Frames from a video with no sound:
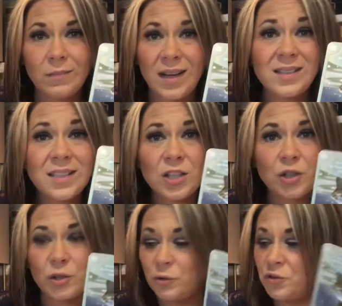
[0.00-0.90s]
It's an
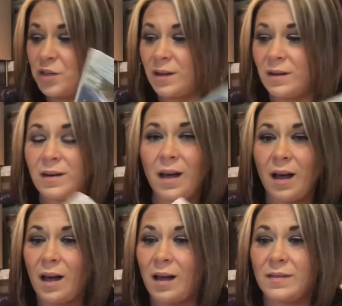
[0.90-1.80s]
illusion.
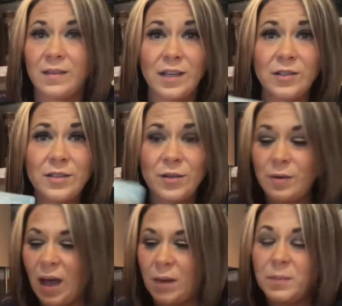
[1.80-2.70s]
Uh, there's no
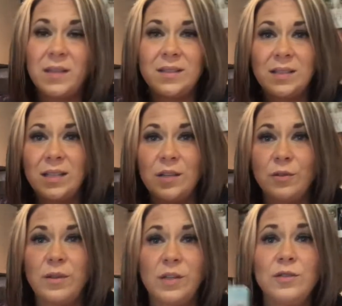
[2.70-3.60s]
happiness
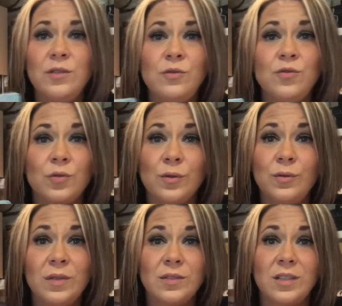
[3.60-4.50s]
here. There's no
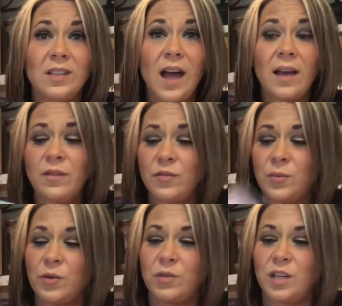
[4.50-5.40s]
truth. There's a lack of
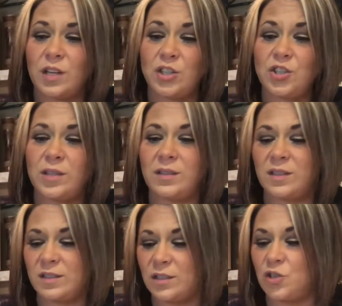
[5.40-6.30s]
communication in
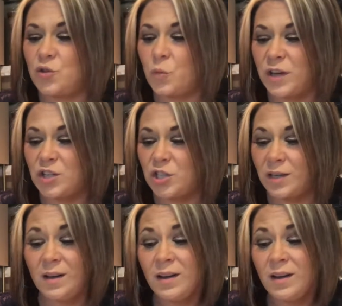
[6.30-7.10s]
a situation.